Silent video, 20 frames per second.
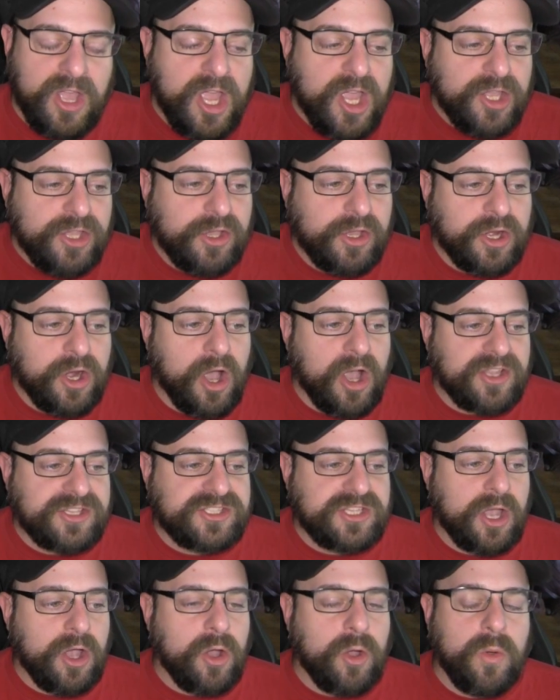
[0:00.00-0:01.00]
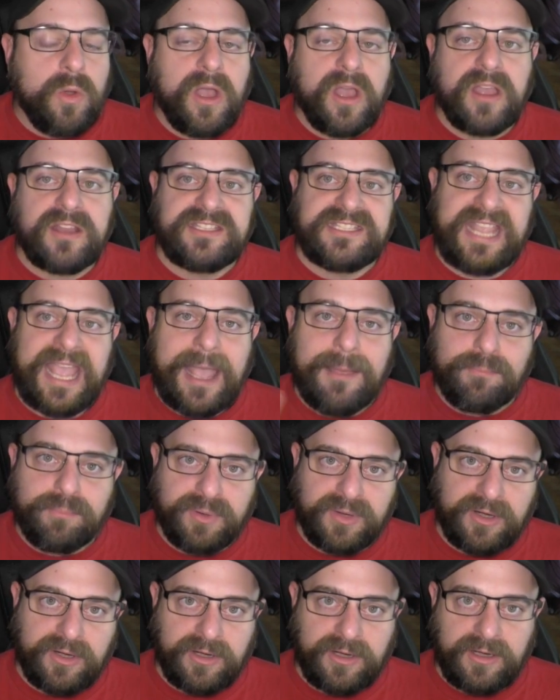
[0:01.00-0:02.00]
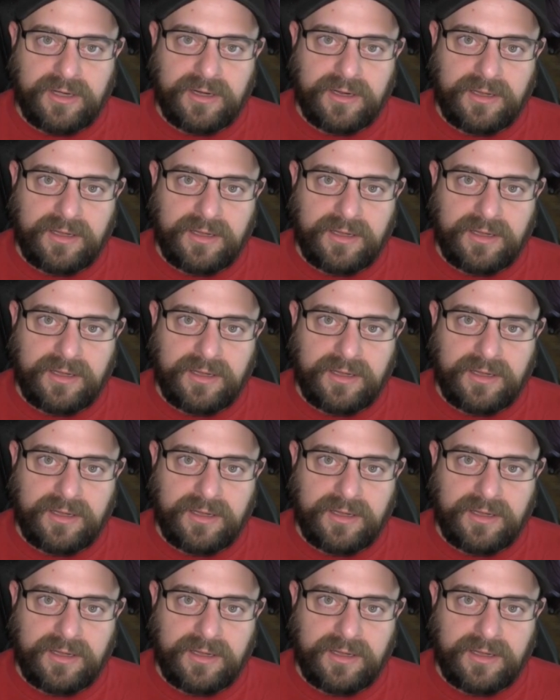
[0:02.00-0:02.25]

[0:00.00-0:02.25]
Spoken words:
You can also temper